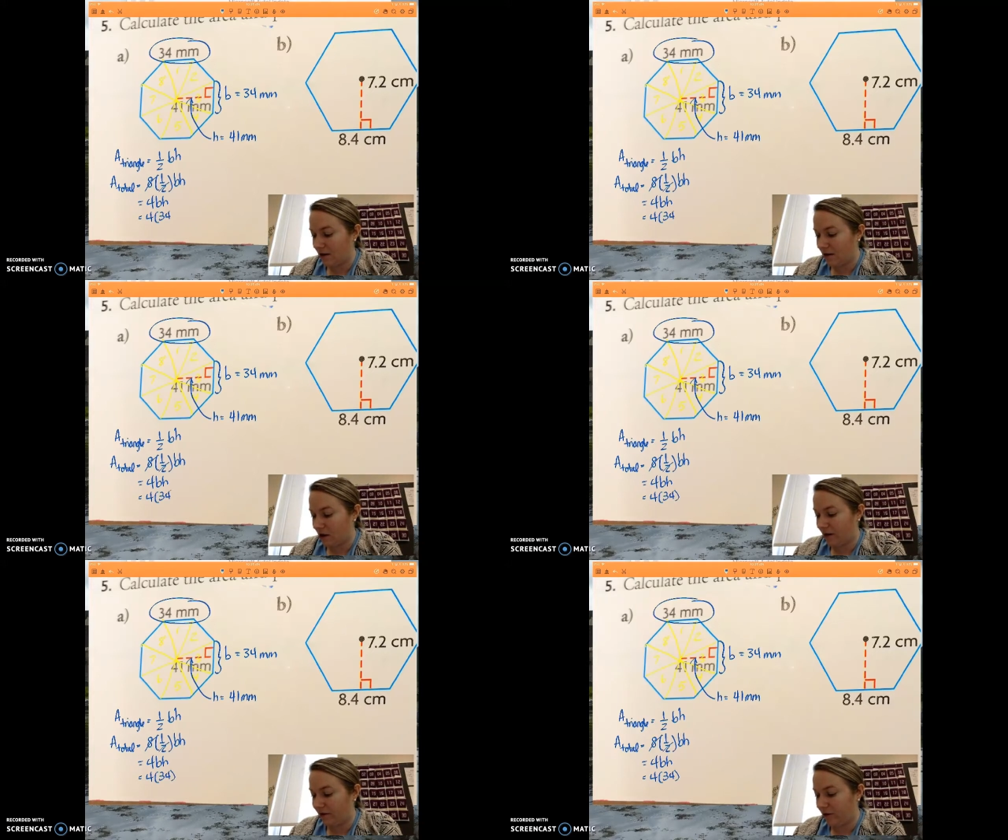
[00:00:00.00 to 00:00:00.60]

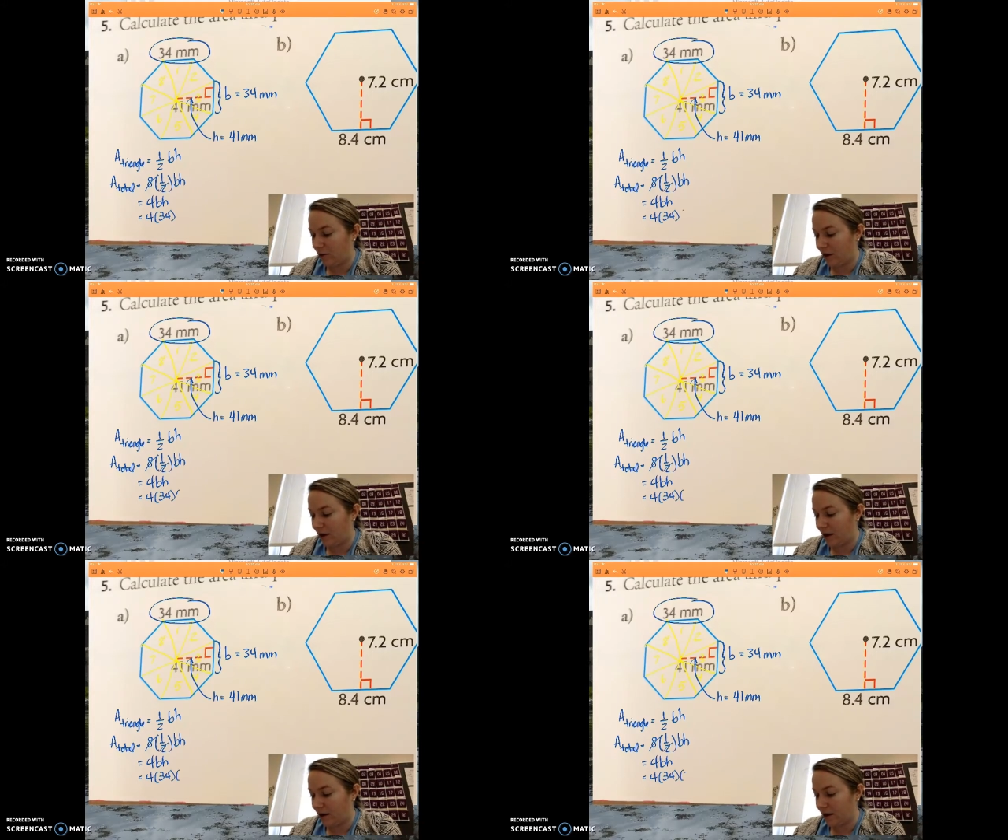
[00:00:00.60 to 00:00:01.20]

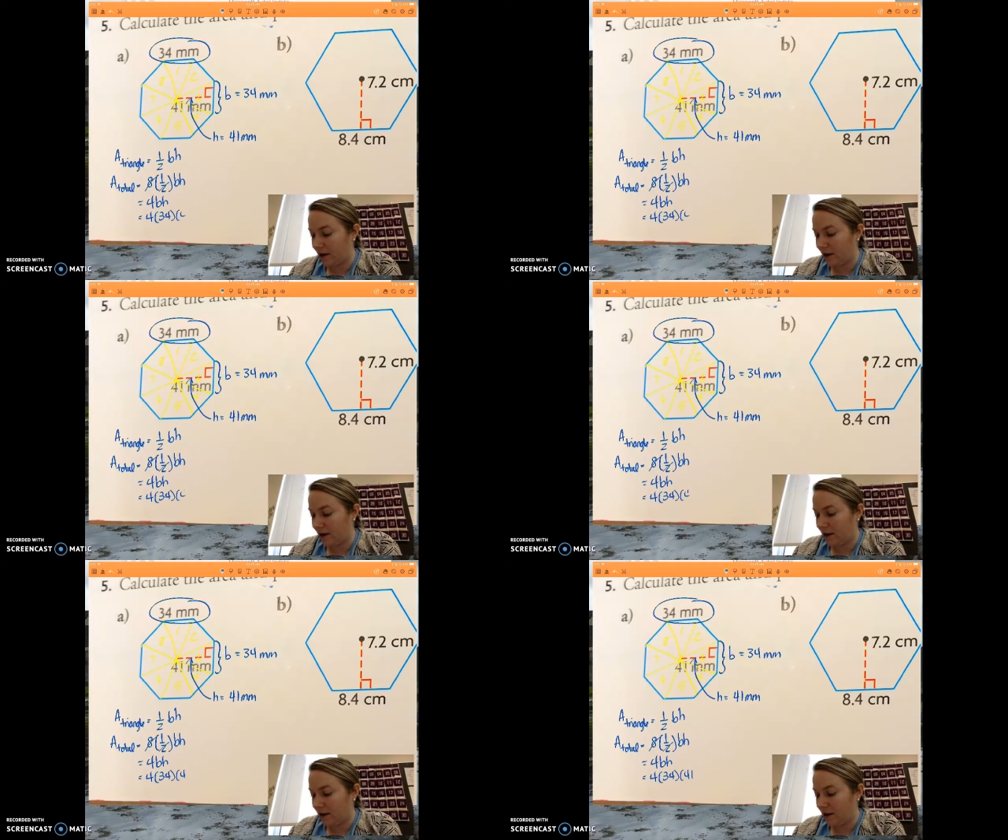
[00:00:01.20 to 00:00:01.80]
34
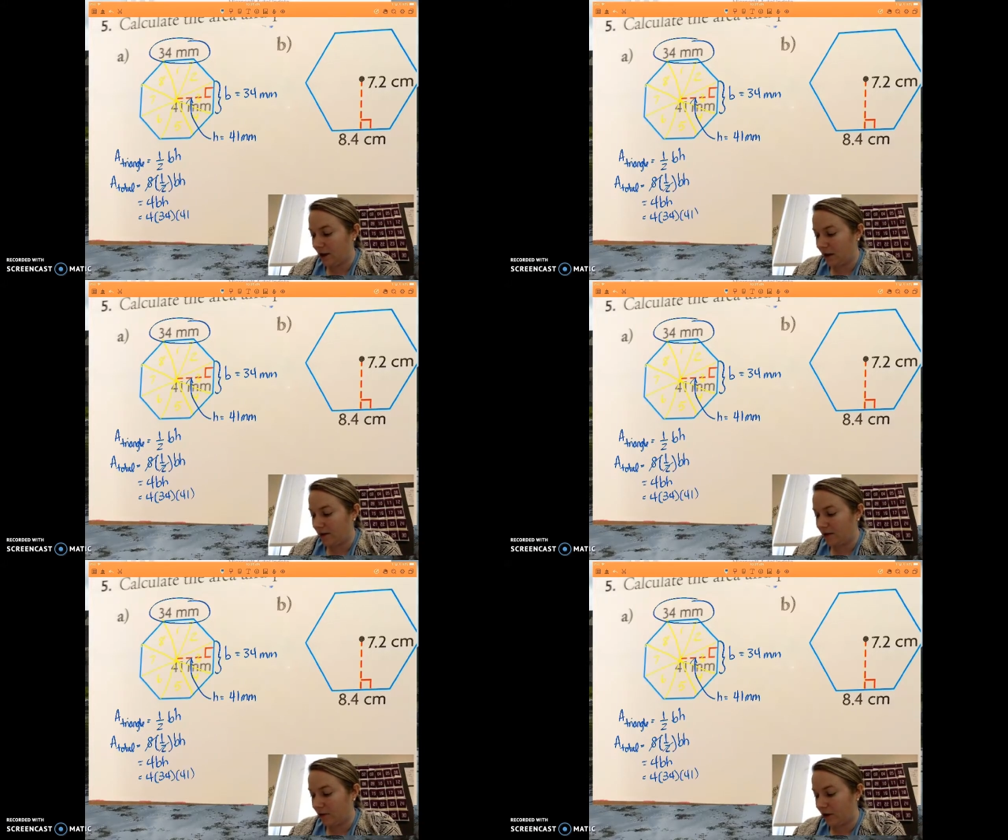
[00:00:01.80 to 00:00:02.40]

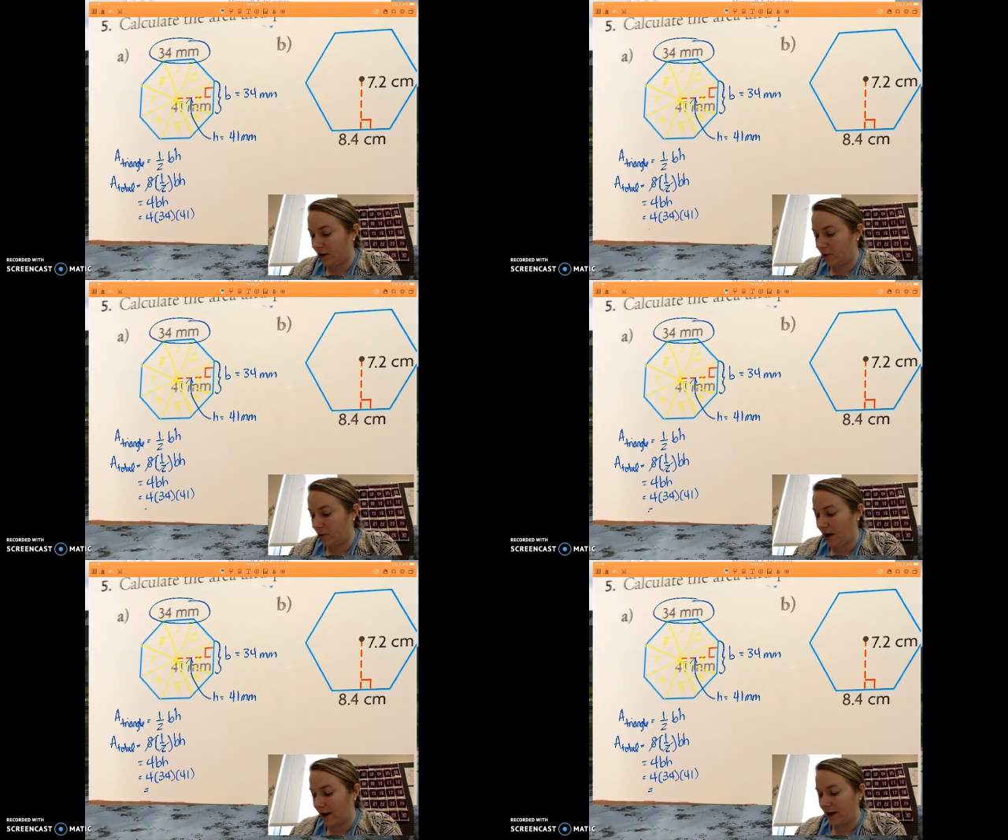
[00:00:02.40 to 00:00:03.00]
times
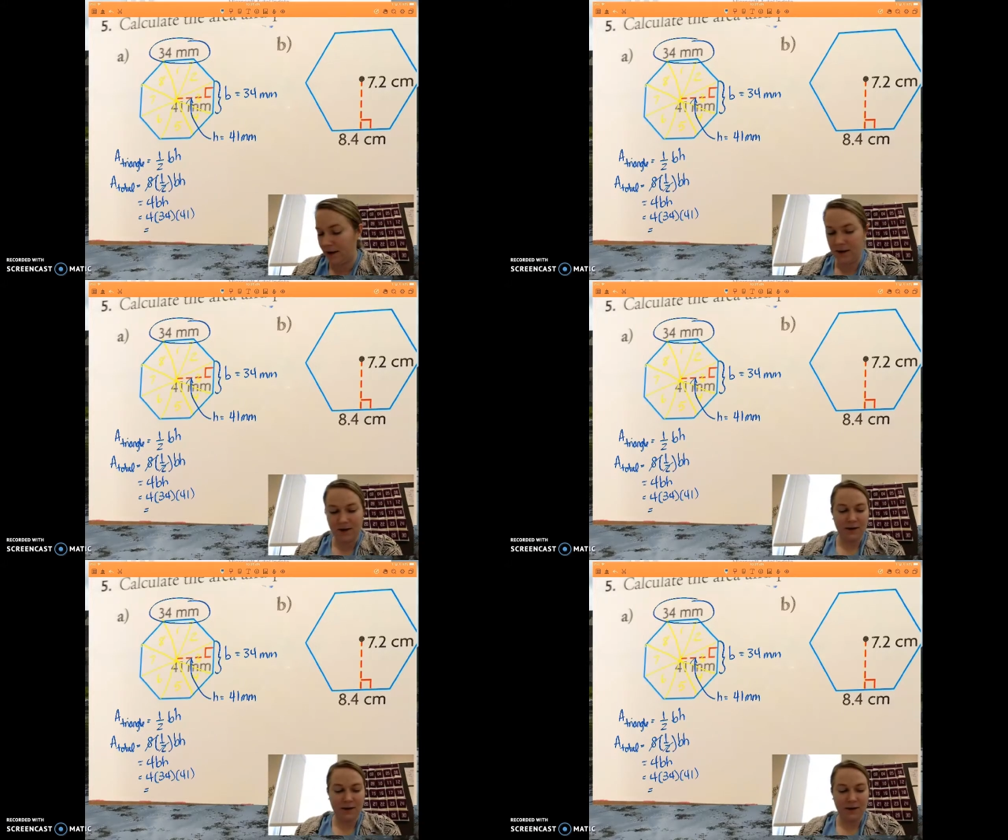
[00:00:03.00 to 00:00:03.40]
41,